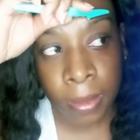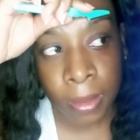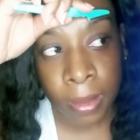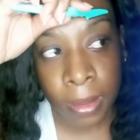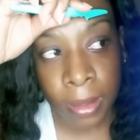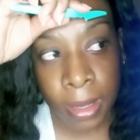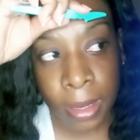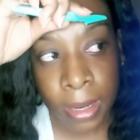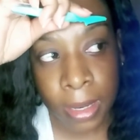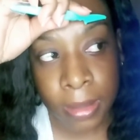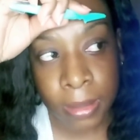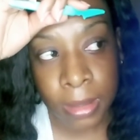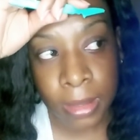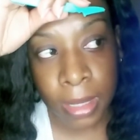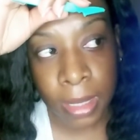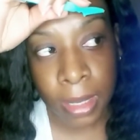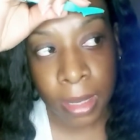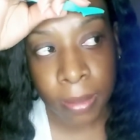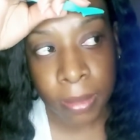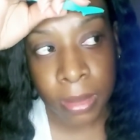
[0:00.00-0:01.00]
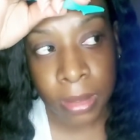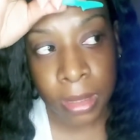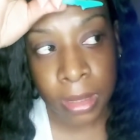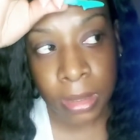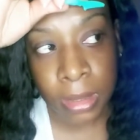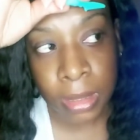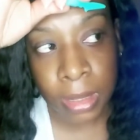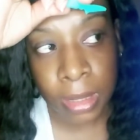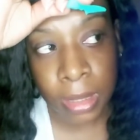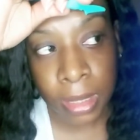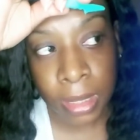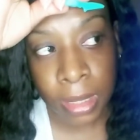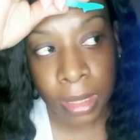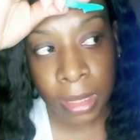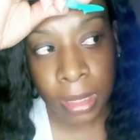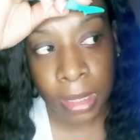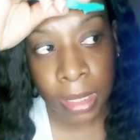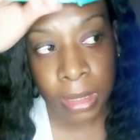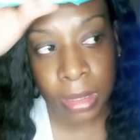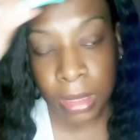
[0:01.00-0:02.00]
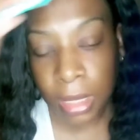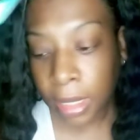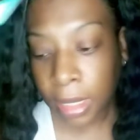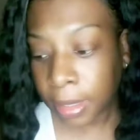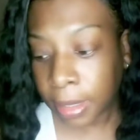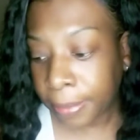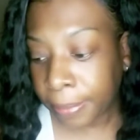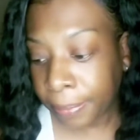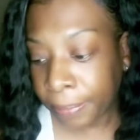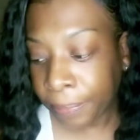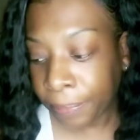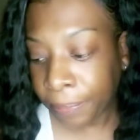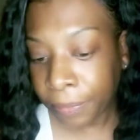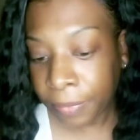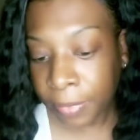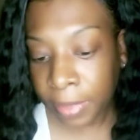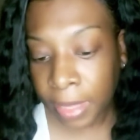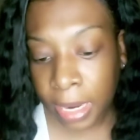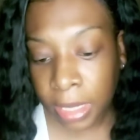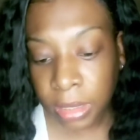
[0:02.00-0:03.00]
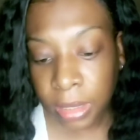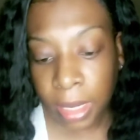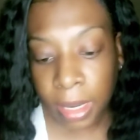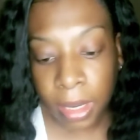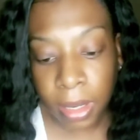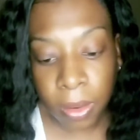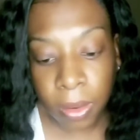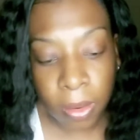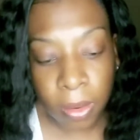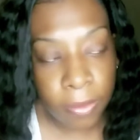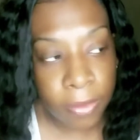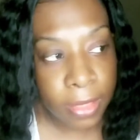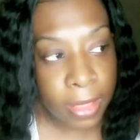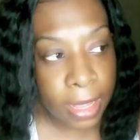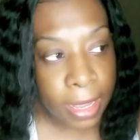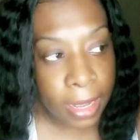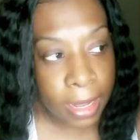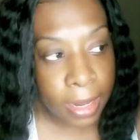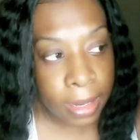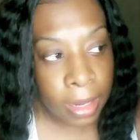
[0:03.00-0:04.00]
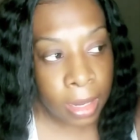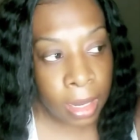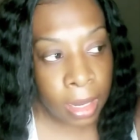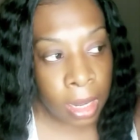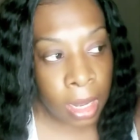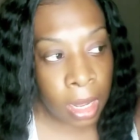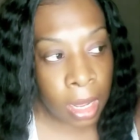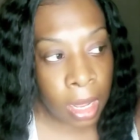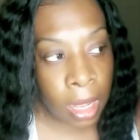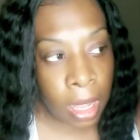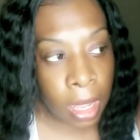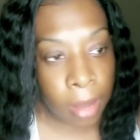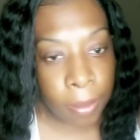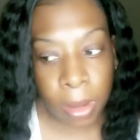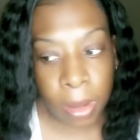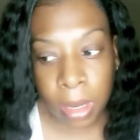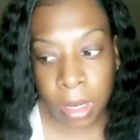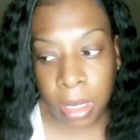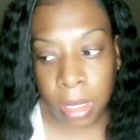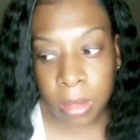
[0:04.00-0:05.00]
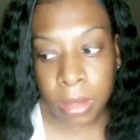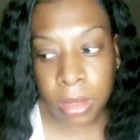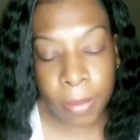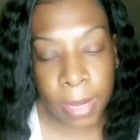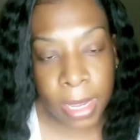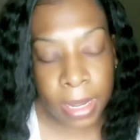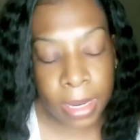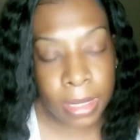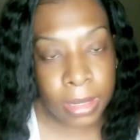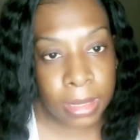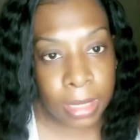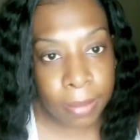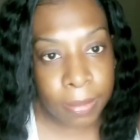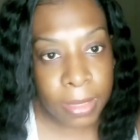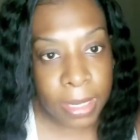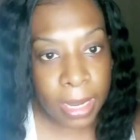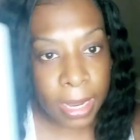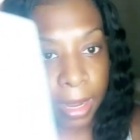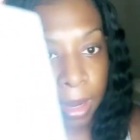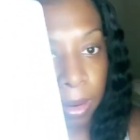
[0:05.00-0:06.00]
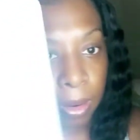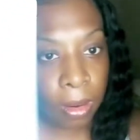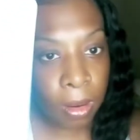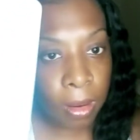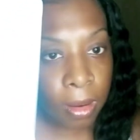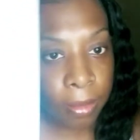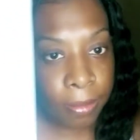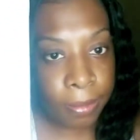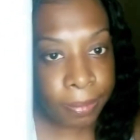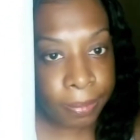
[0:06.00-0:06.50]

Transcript: Like I said, I'm just cleaning these up. Actually, I go over that. I'm going to use some antiseptic alcohol